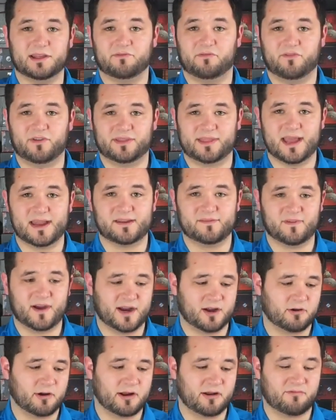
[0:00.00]
have fit that
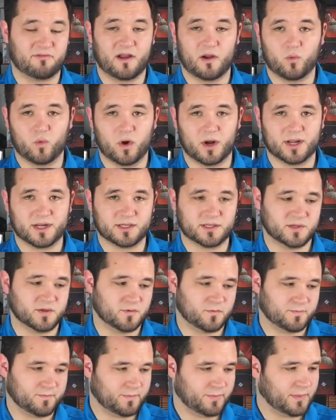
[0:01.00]
divider in if I wanted
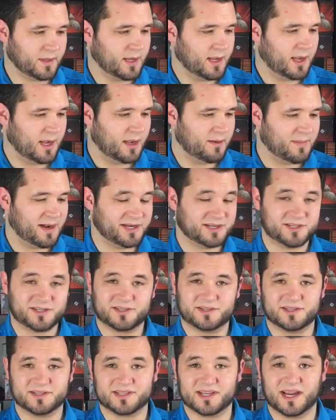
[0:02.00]
to. I
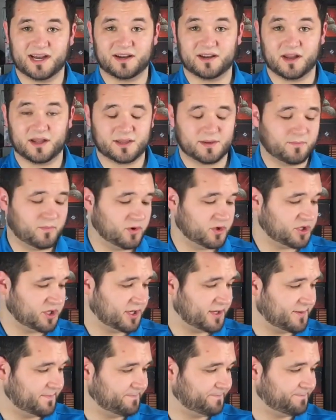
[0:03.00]
just decided not to push it.